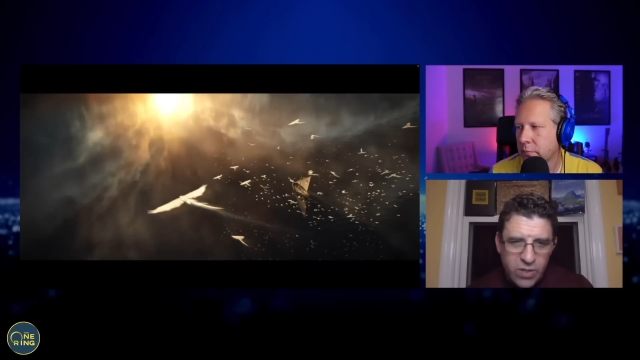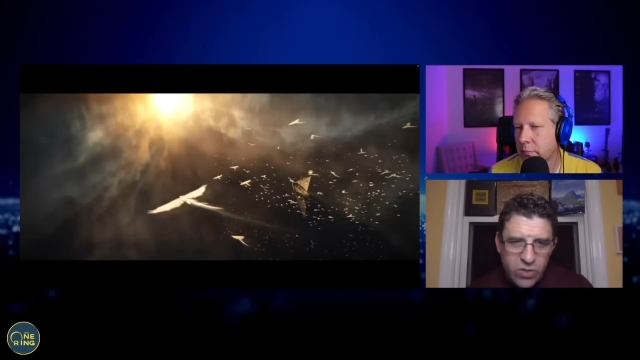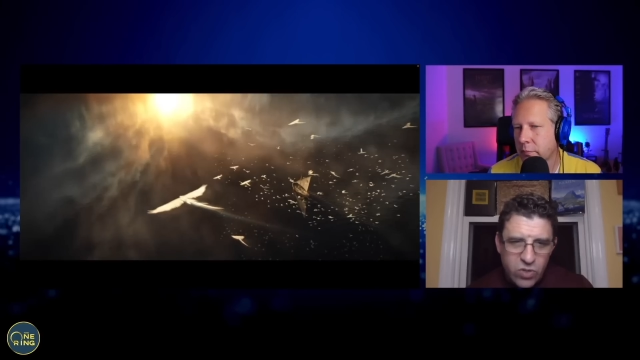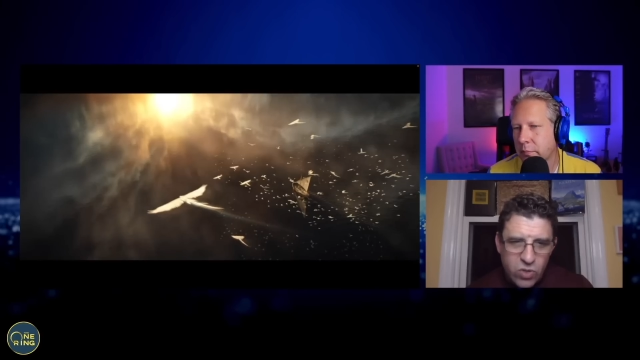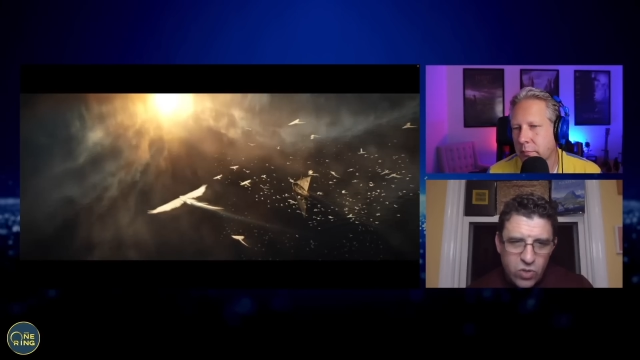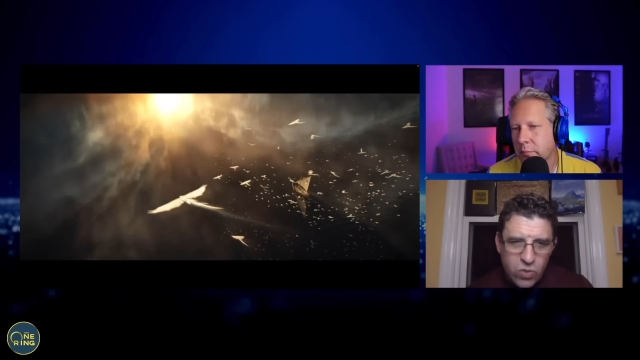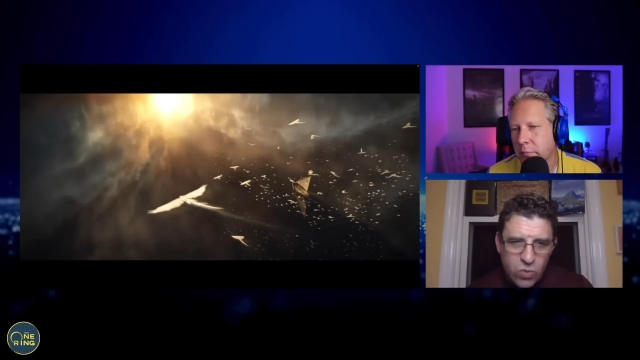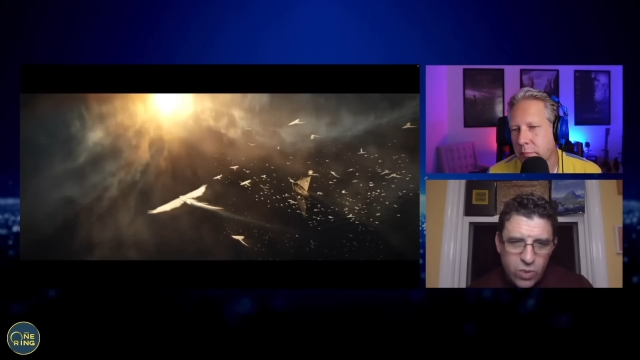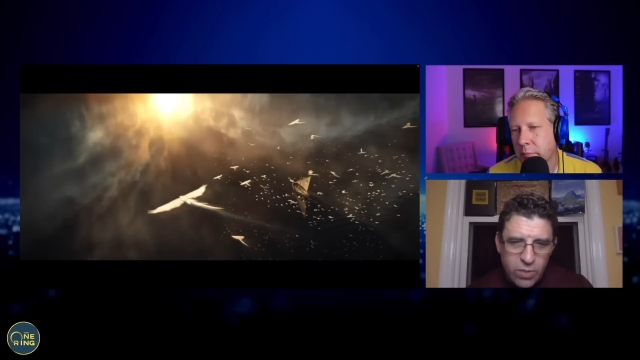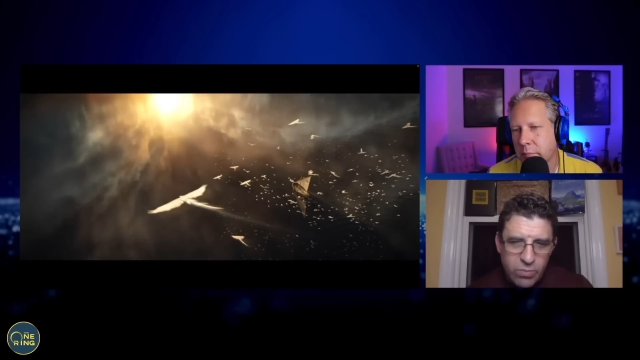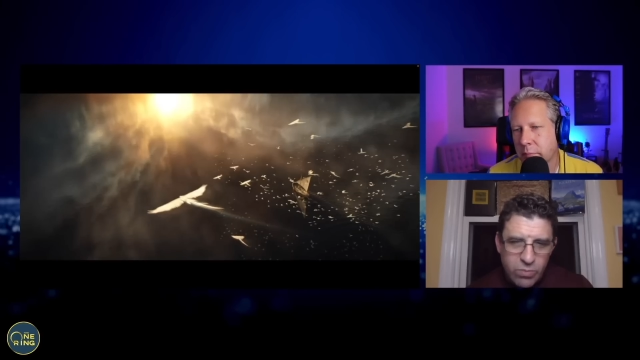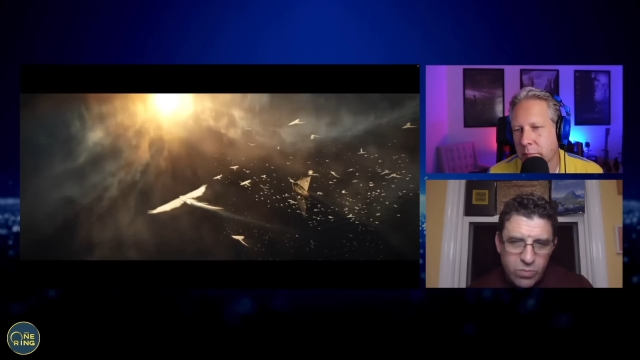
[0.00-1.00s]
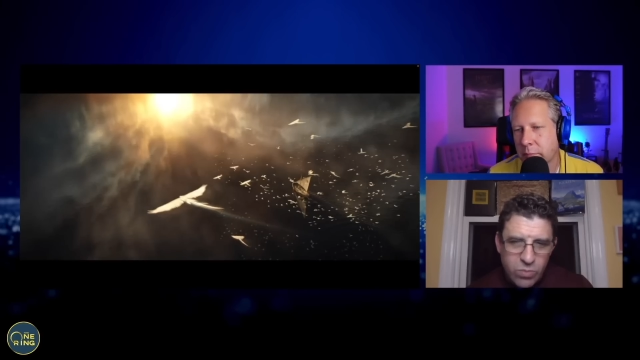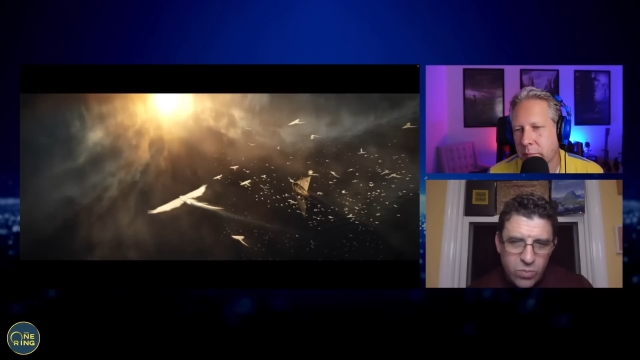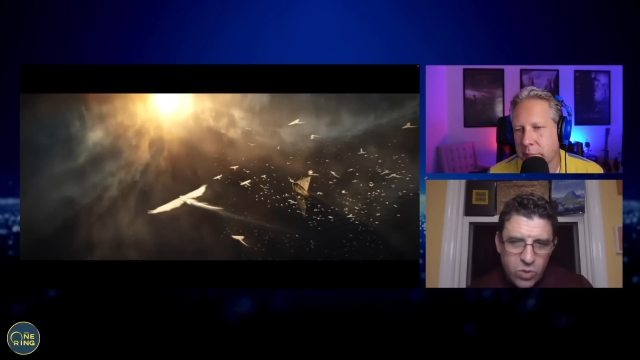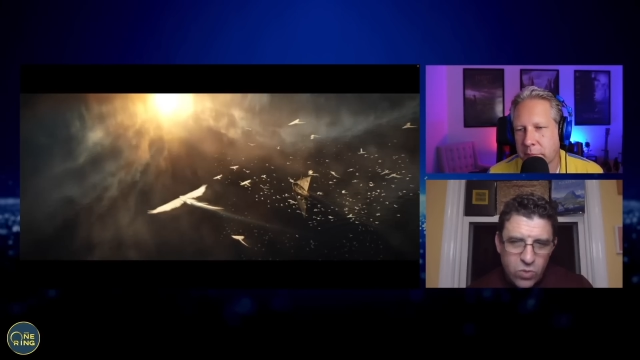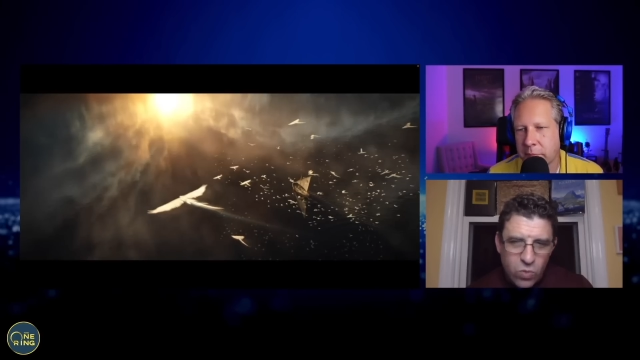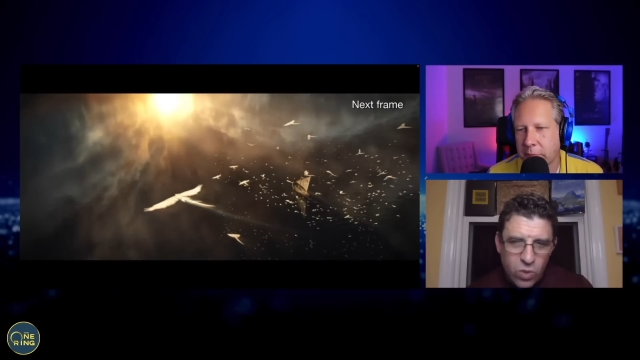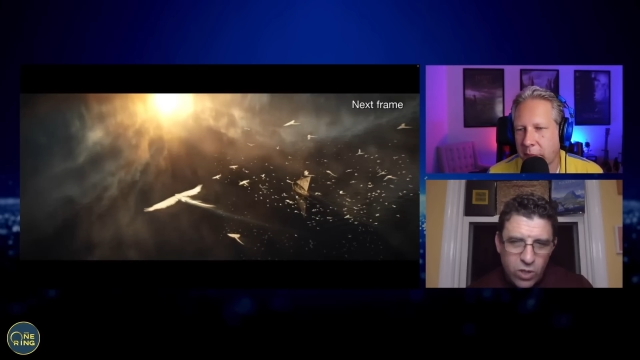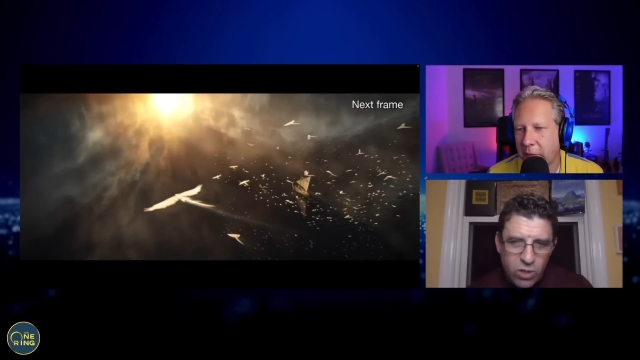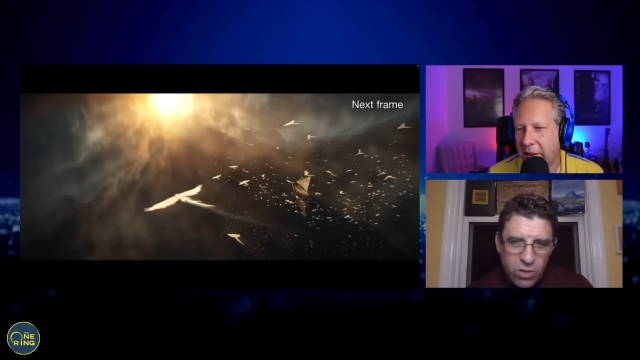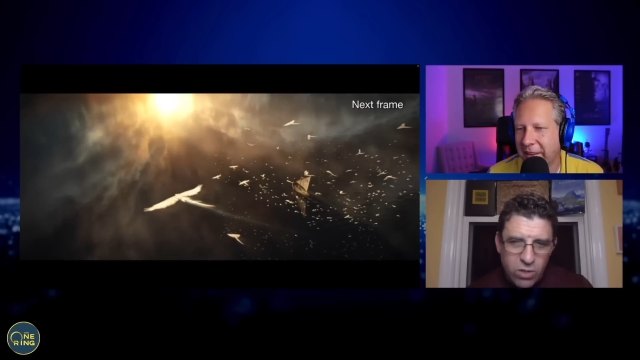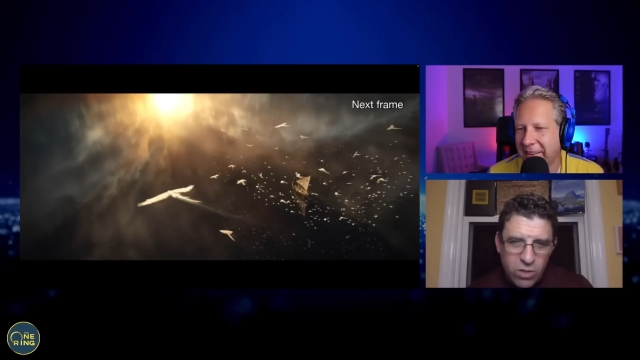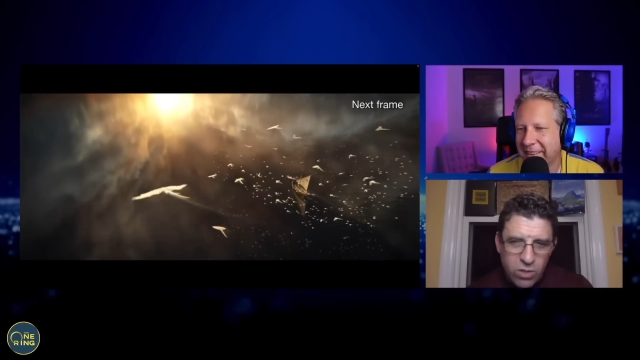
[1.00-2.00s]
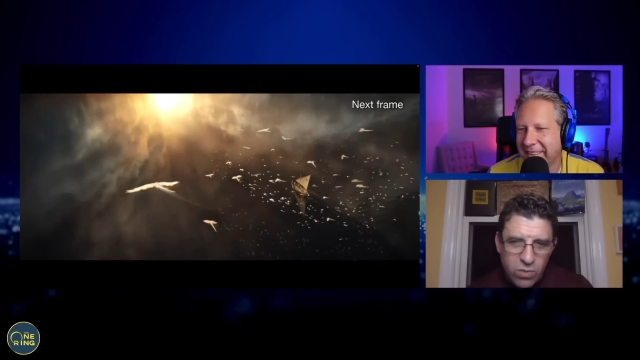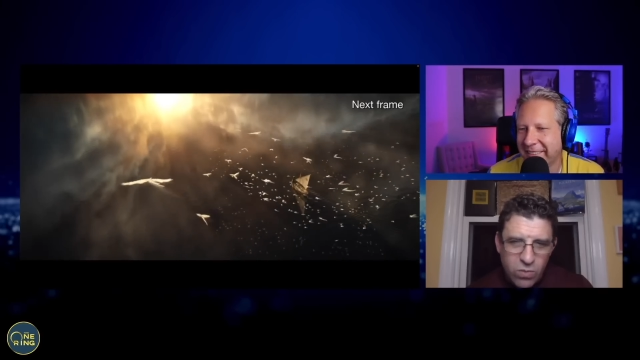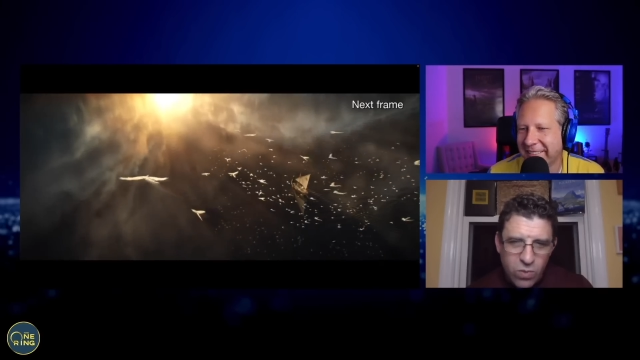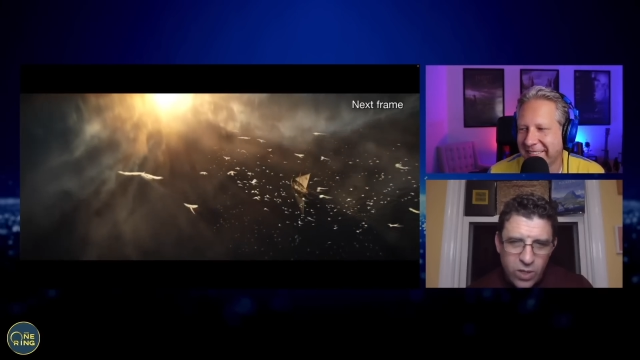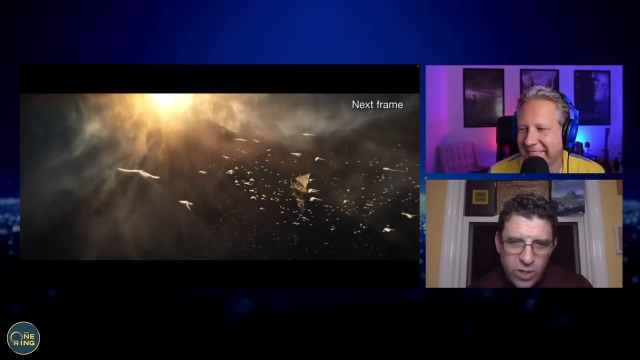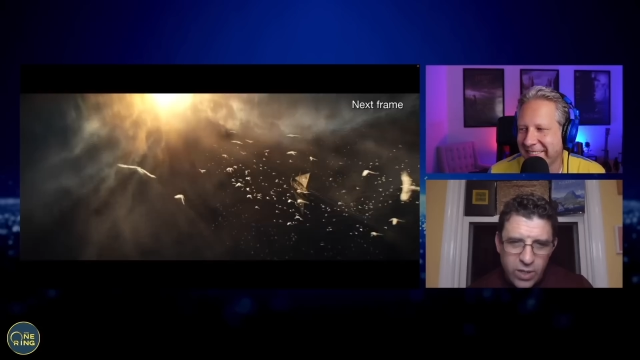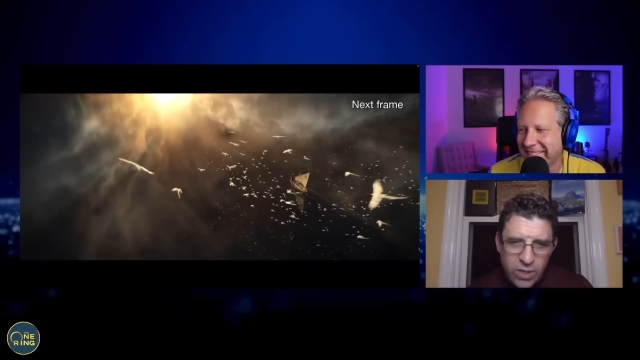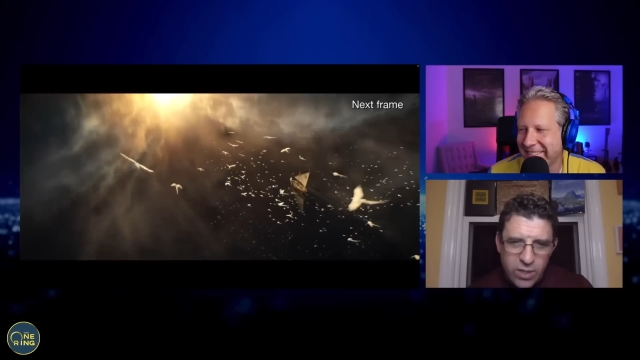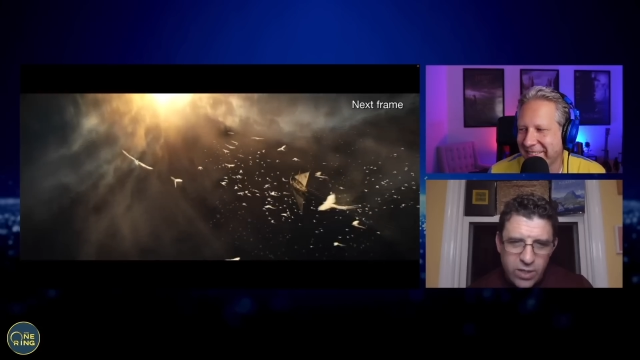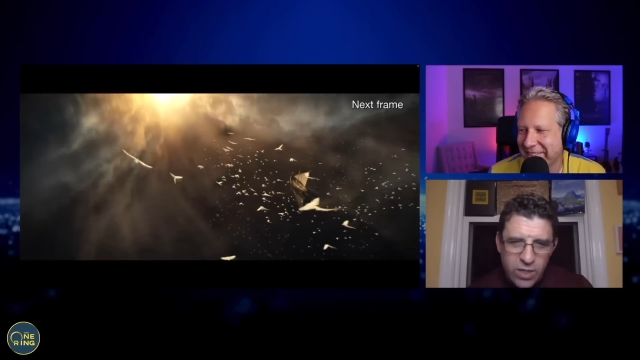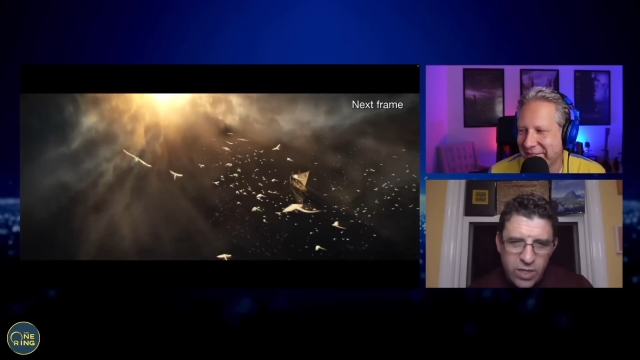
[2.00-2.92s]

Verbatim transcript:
Speaker 1: and then swims what? What?